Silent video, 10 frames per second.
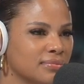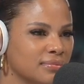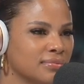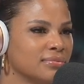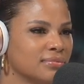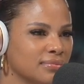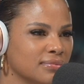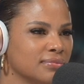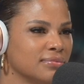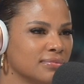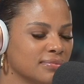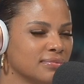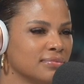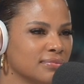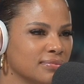
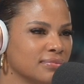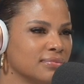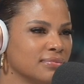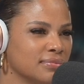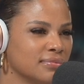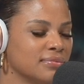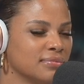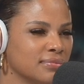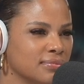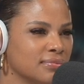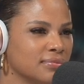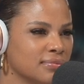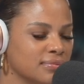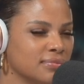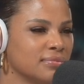
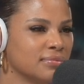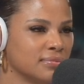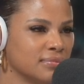(not speaking)